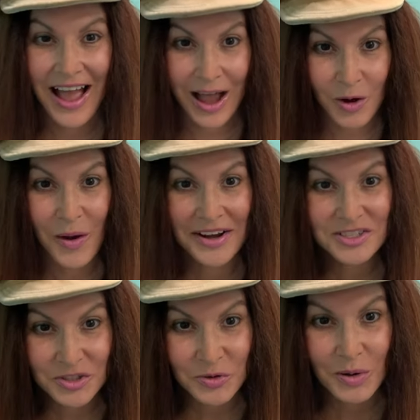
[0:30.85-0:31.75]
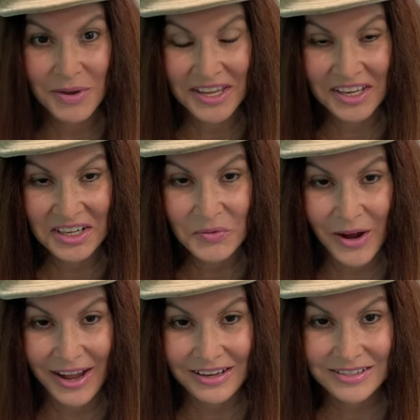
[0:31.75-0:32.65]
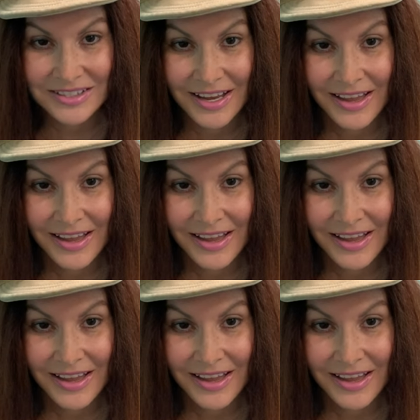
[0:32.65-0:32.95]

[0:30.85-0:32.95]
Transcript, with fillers: how I do a bikini wax.